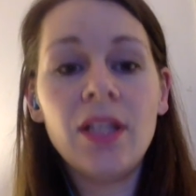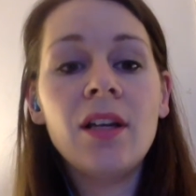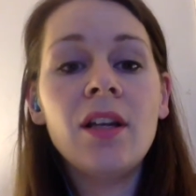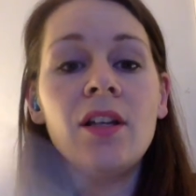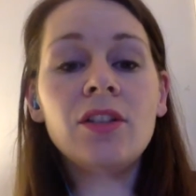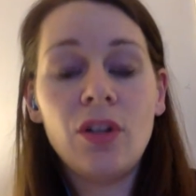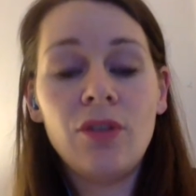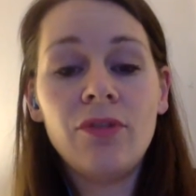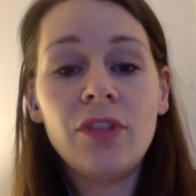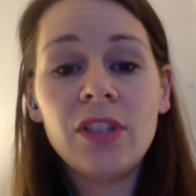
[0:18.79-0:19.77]
So
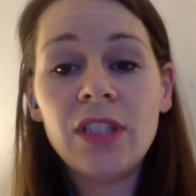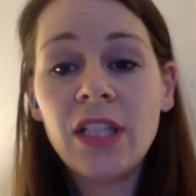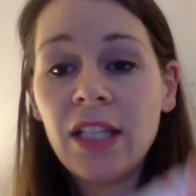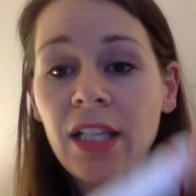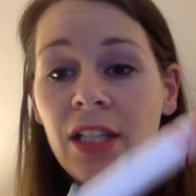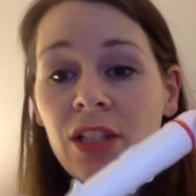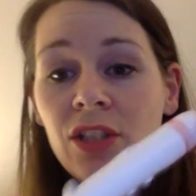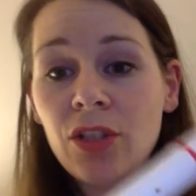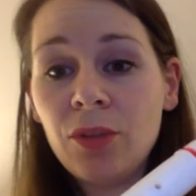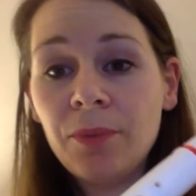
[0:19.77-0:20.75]
first thing I'd like you to
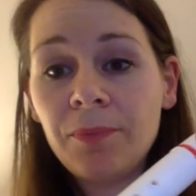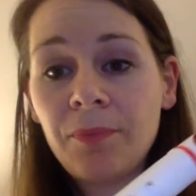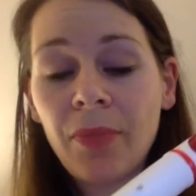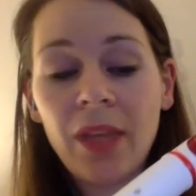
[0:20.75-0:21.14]
do is